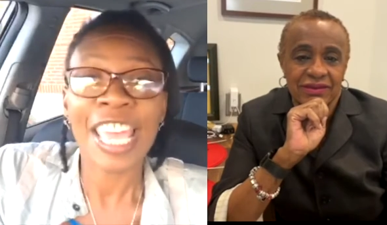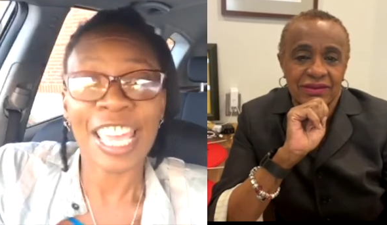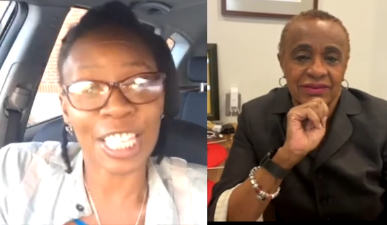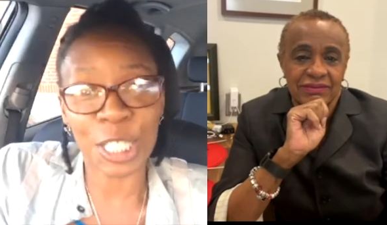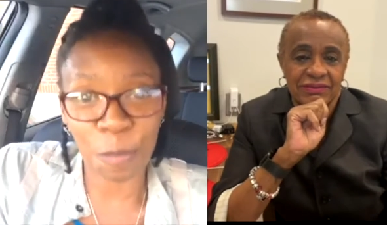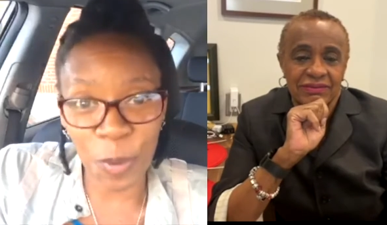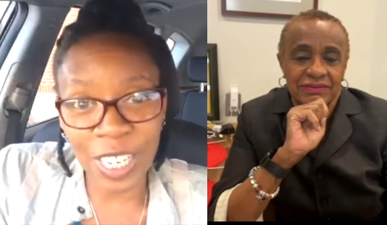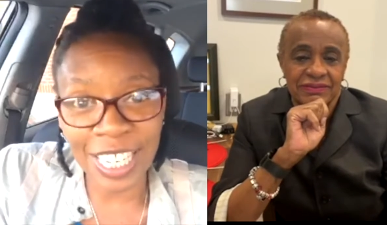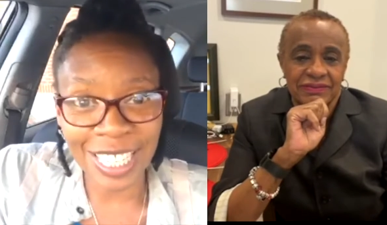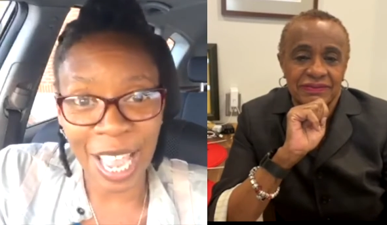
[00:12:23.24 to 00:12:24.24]
Speaker 1: it's
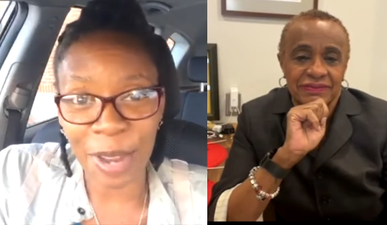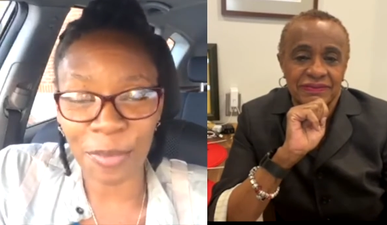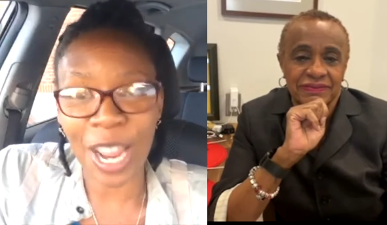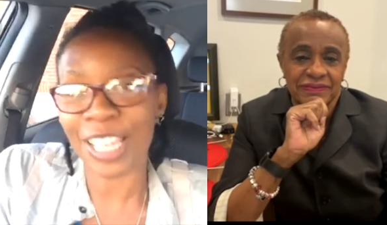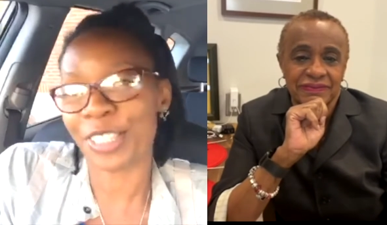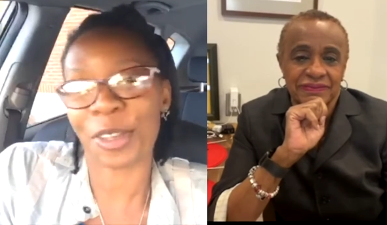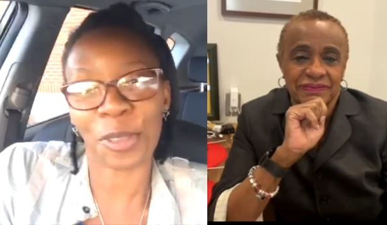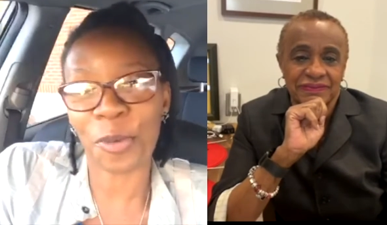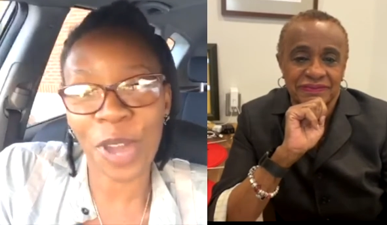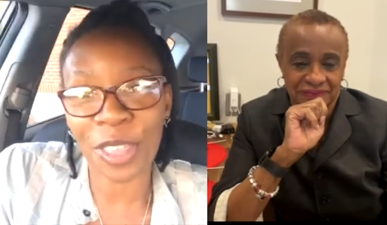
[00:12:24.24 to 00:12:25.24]
springtime, right? So
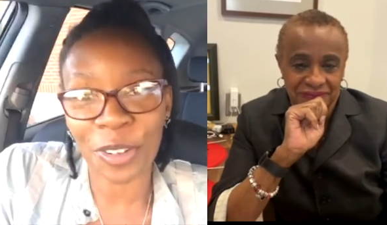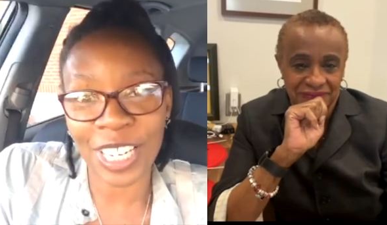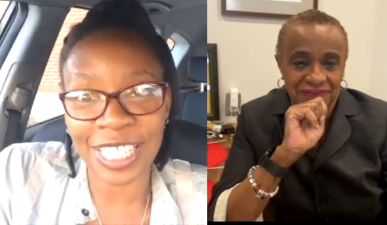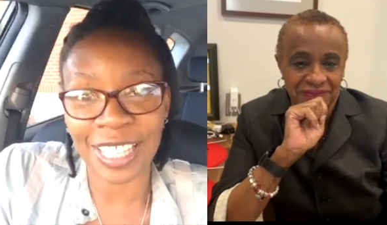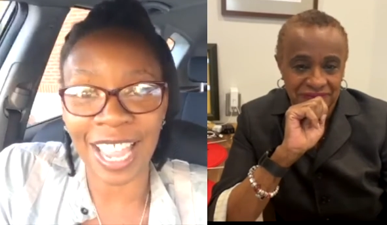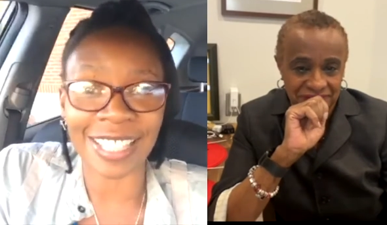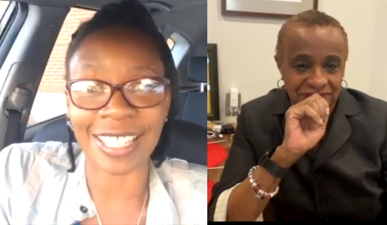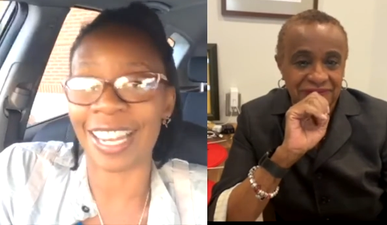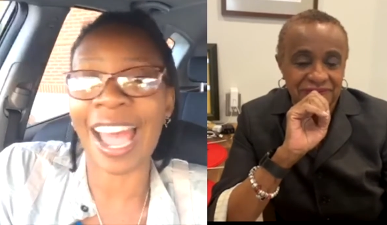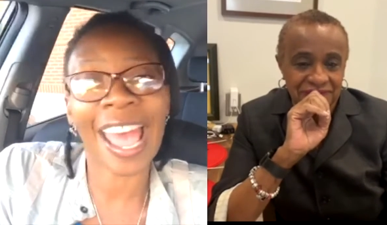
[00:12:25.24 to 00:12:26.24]
the weather is nice.
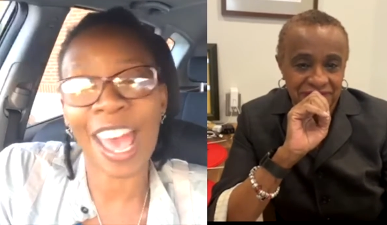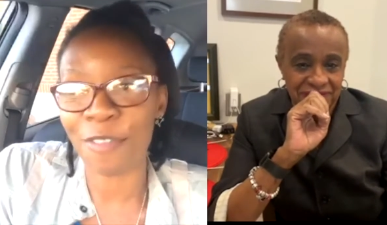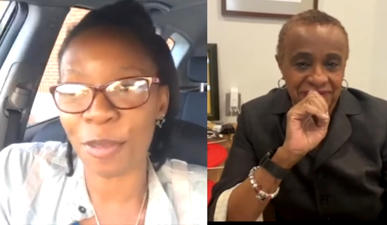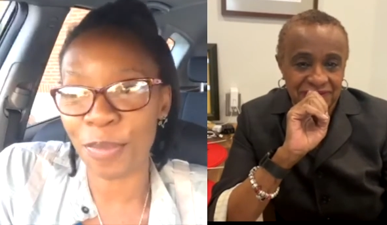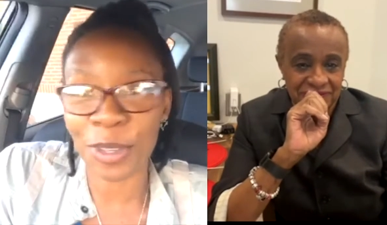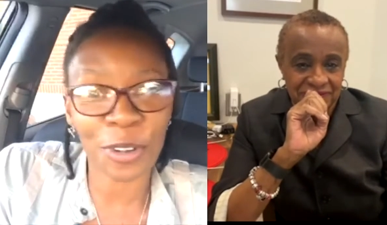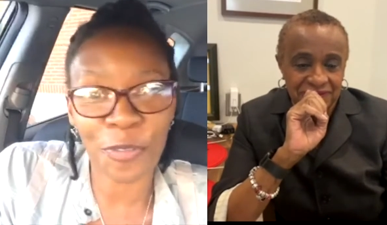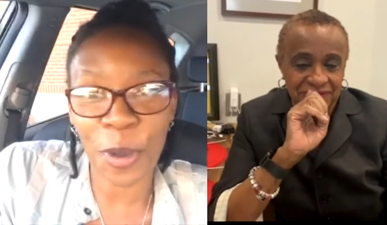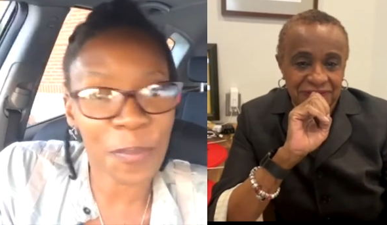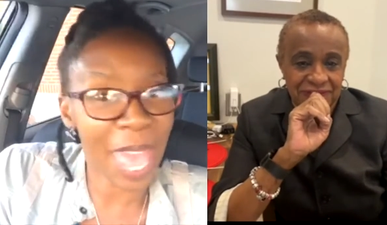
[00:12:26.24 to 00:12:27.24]
And I have a
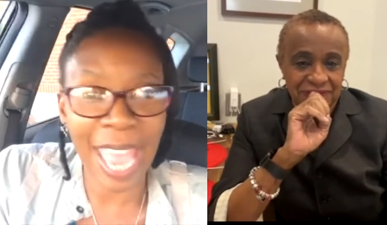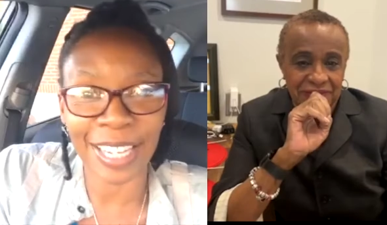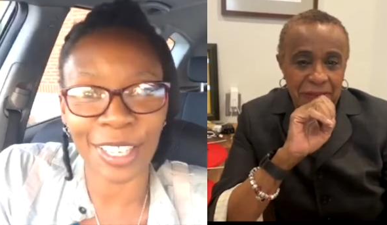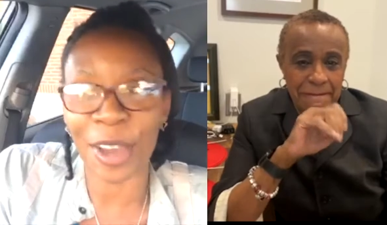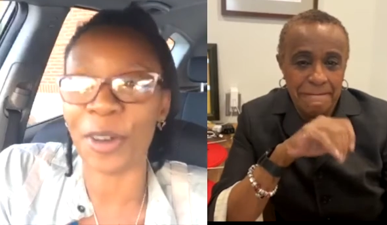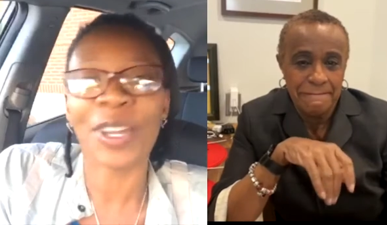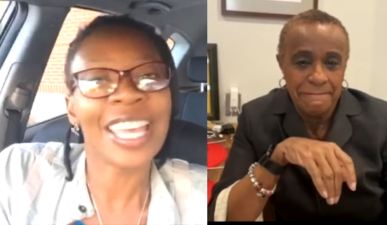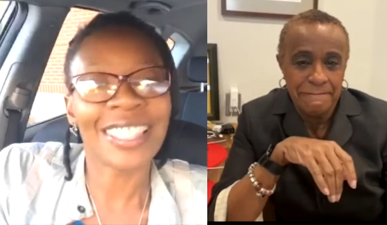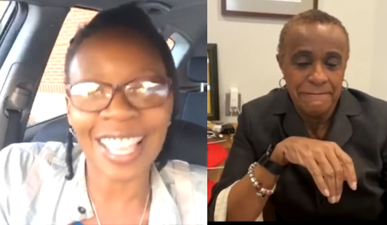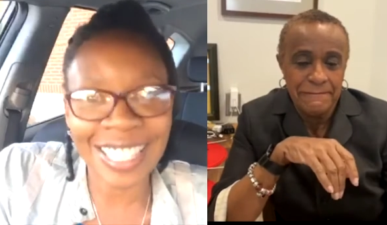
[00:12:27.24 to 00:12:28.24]
beautiful patio
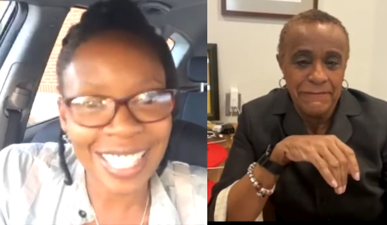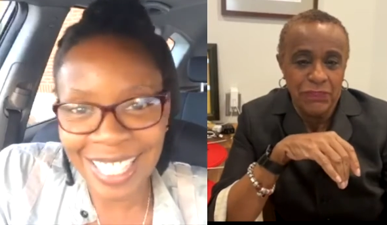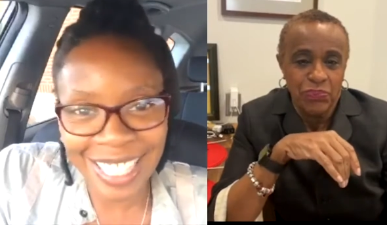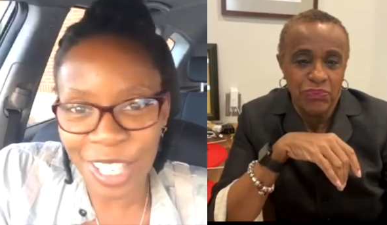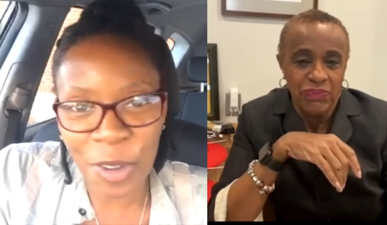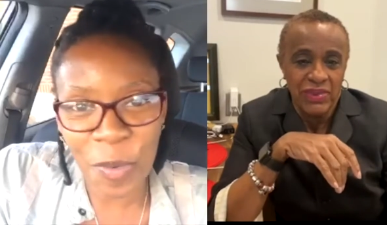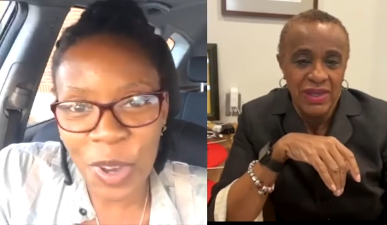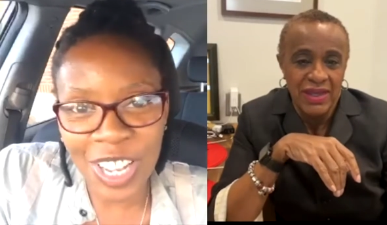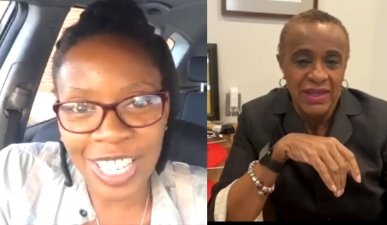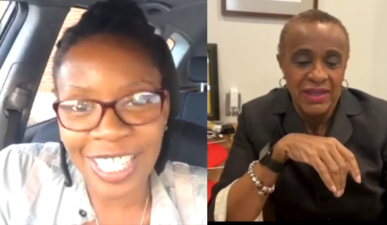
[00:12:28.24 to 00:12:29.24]
that sits in the
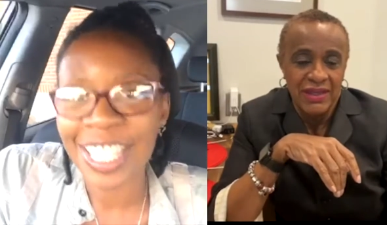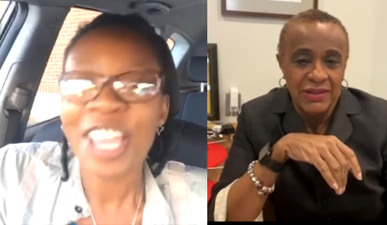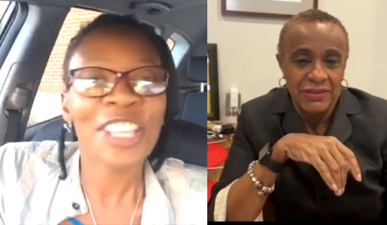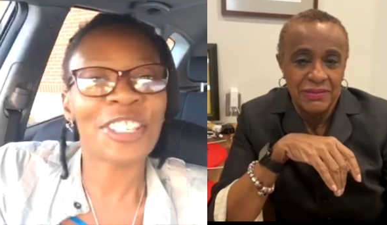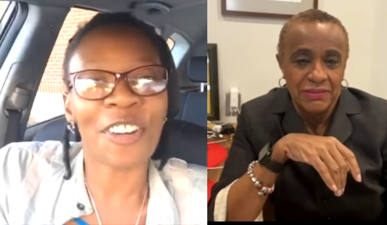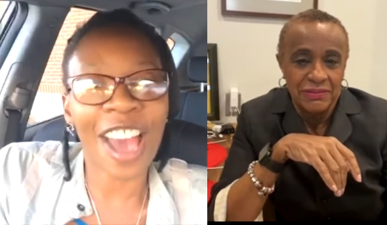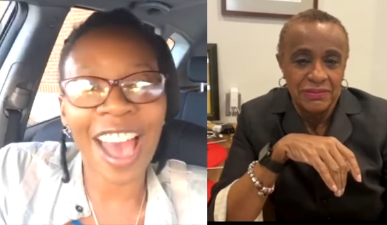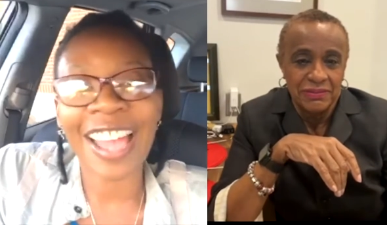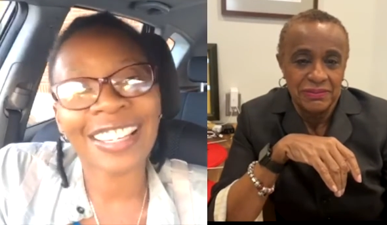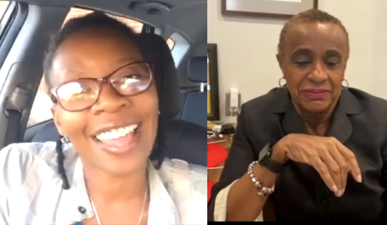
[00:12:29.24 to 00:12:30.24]
woods. So
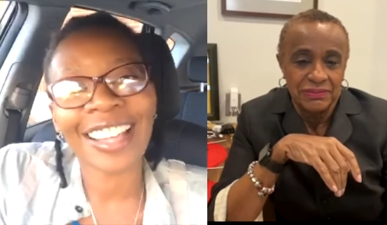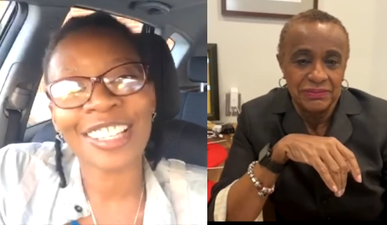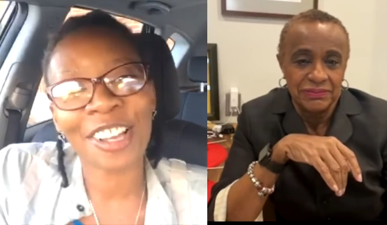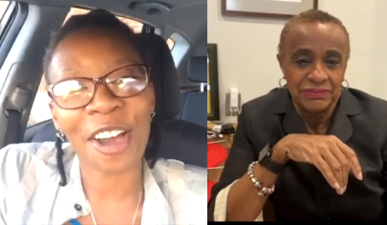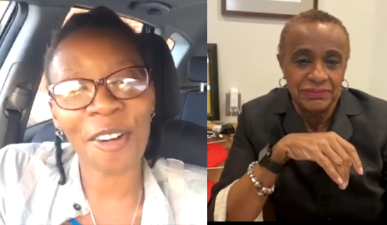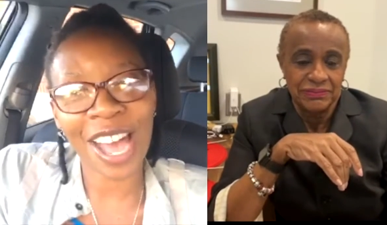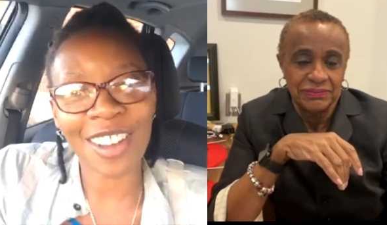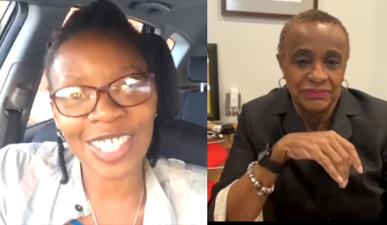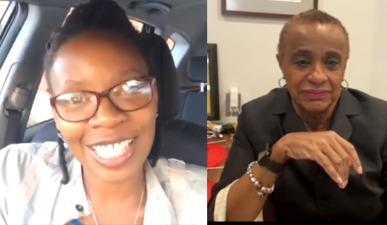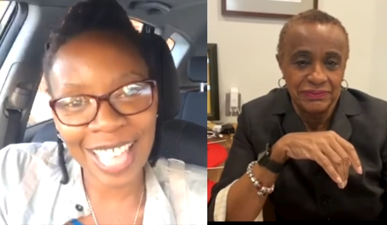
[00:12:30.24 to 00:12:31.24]
I like to go
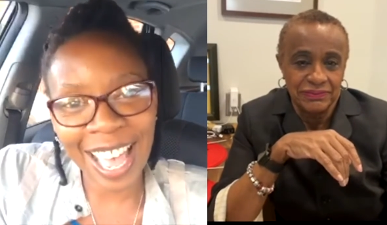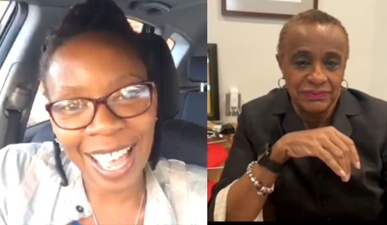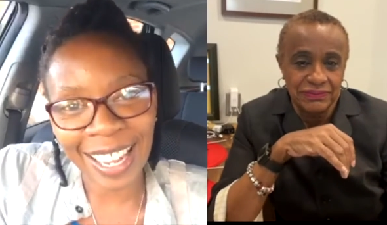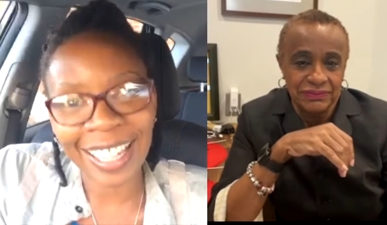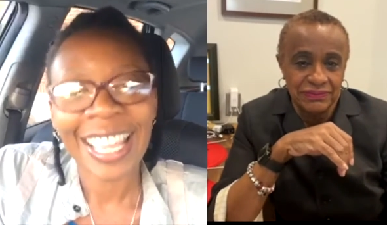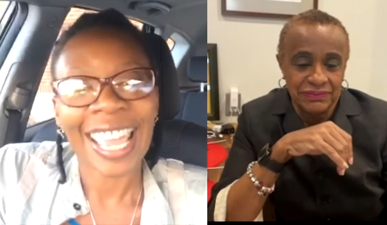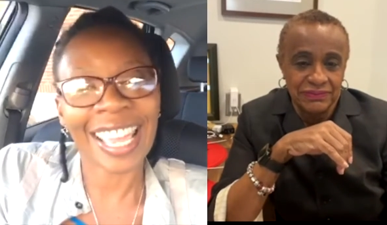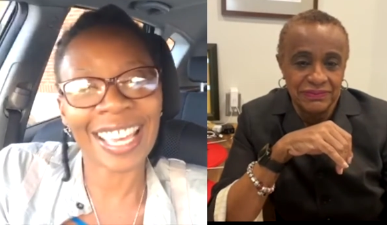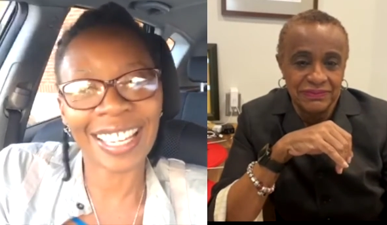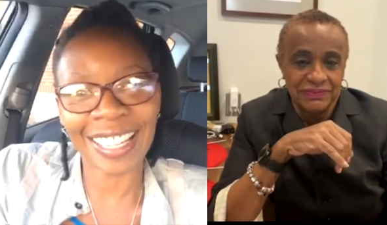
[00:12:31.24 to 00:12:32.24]
outside
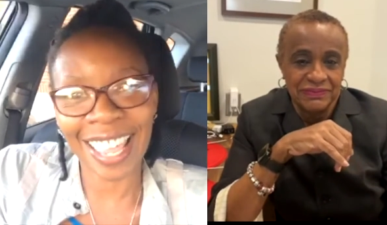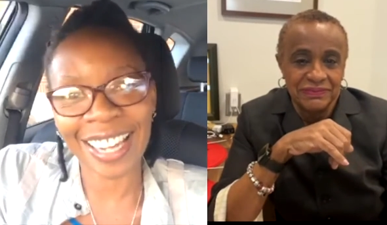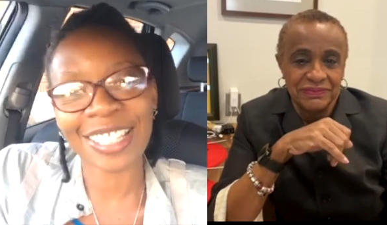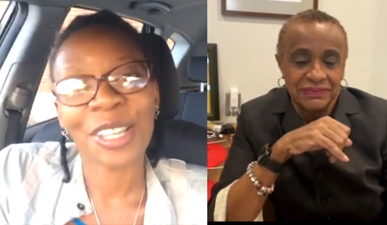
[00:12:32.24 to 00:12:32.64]
and connect